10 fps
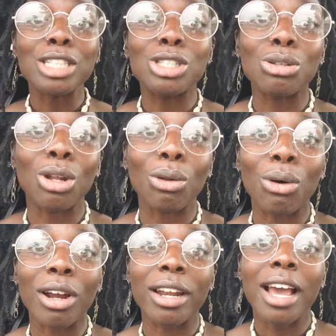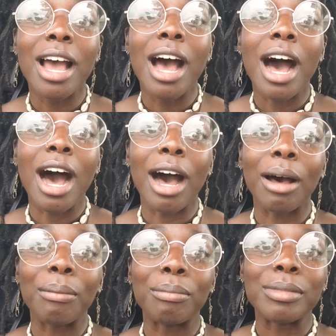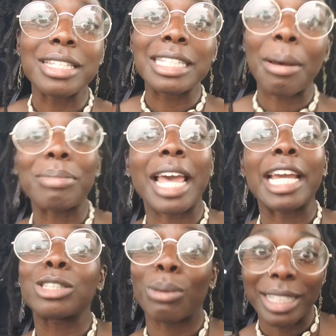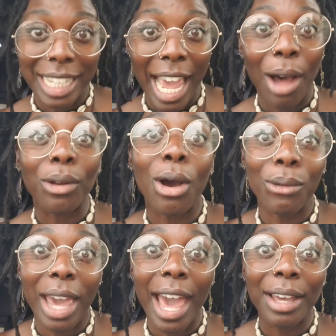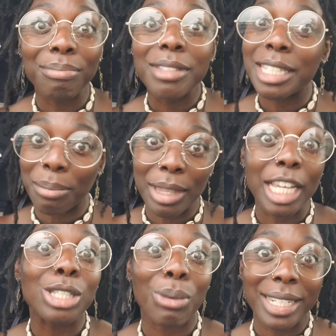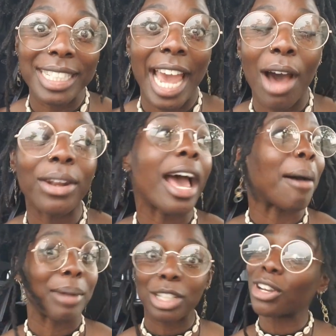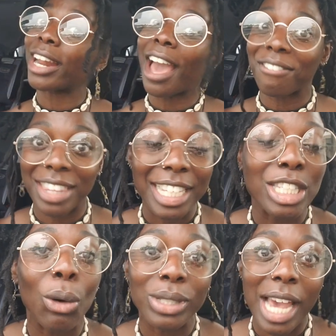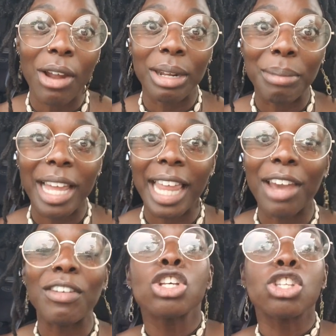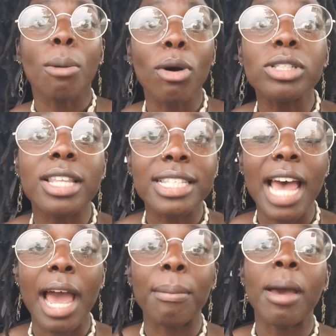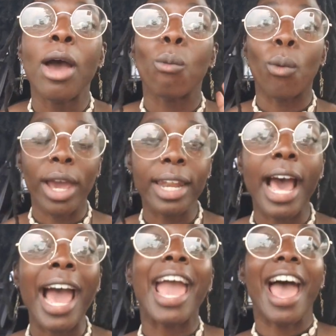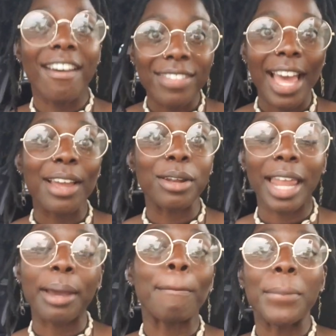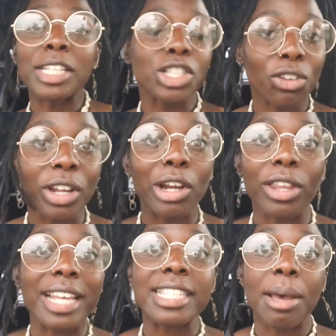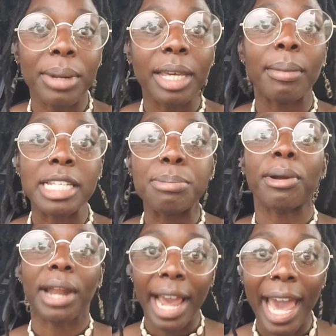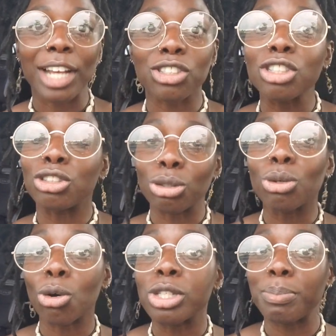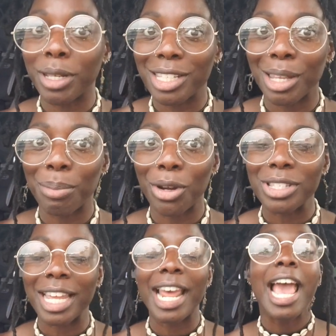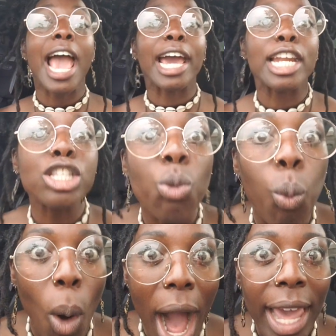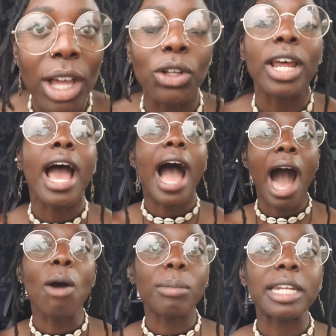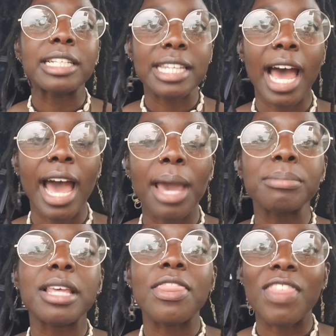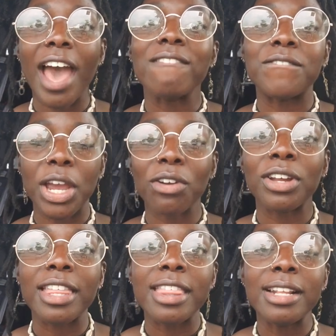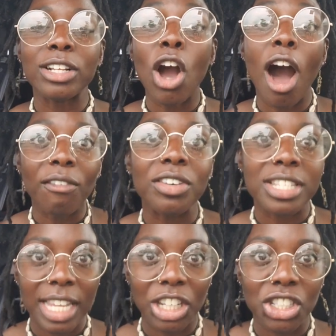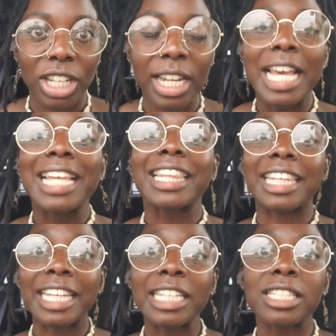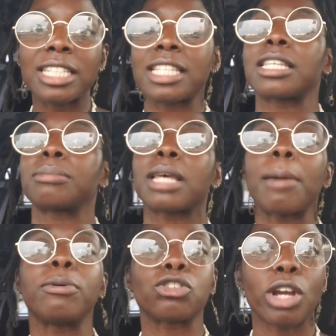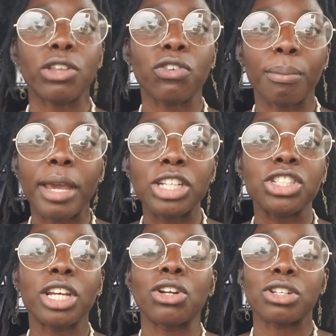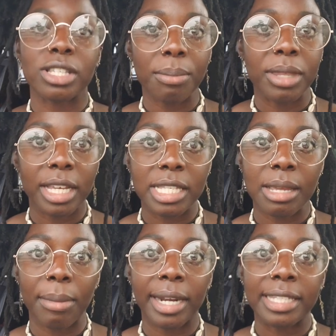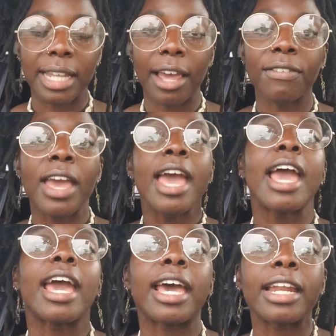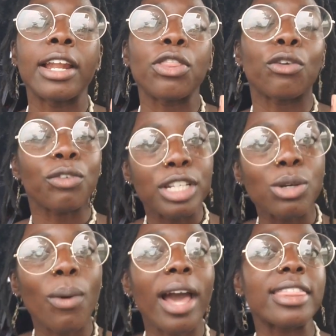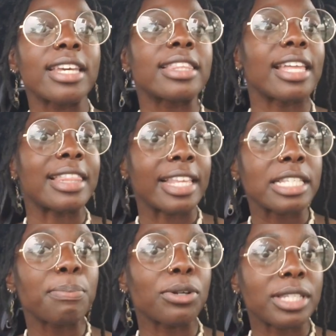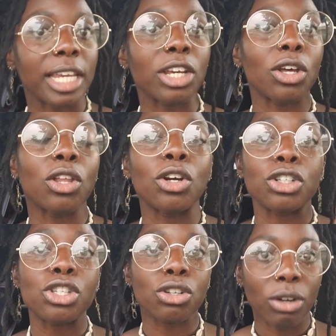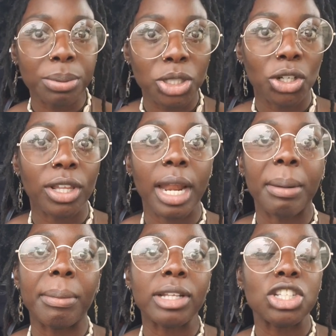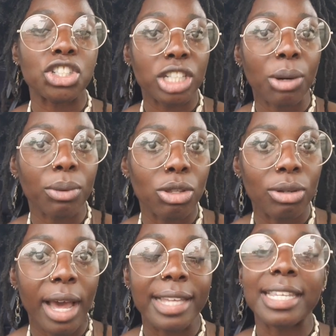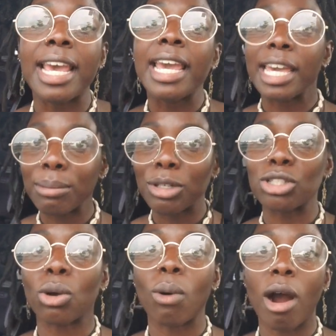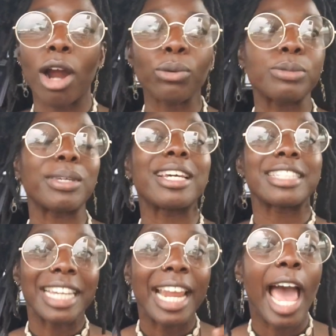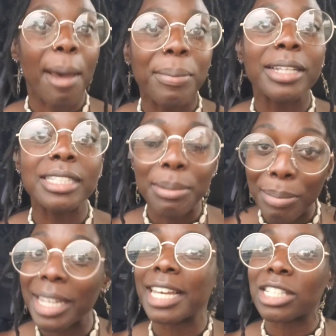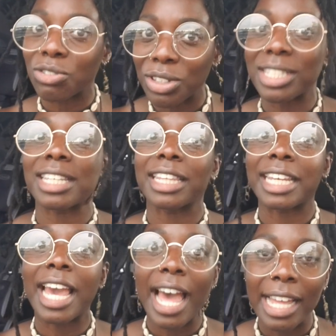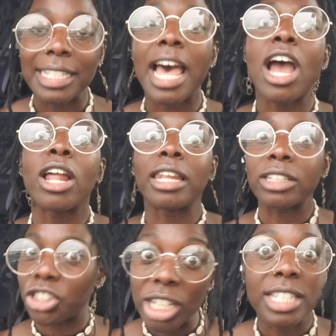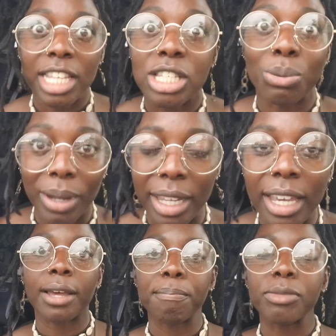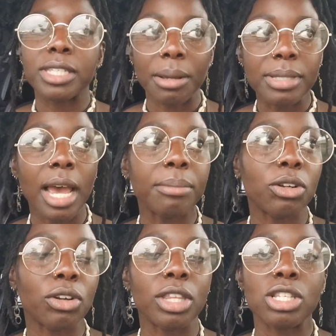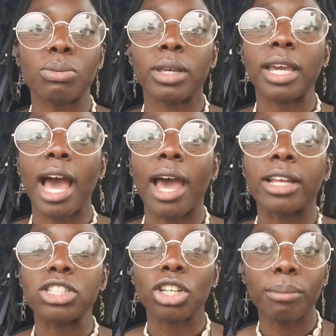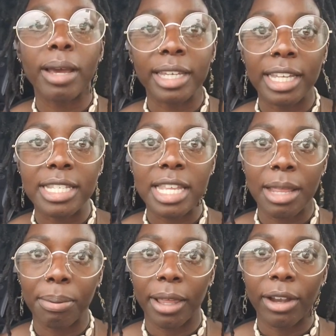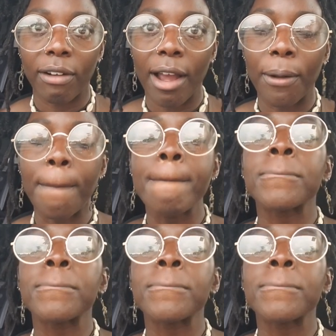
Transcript: to the Lord, some things went down, okay? Some things went down. I'm not trying to have things go down in my life. So most of the time when I have that like mustering or that summoning in my spirit, I actually do go speak to the person. And it's wild how many times that very conversation leads to some type of transformation or something in somebody's life. And the reason why I think that this particular scripture that I'm about to share with you guys hit me so hard was because it happened to me as recently as just this week. Sometime during this week, I took my kids to the playground,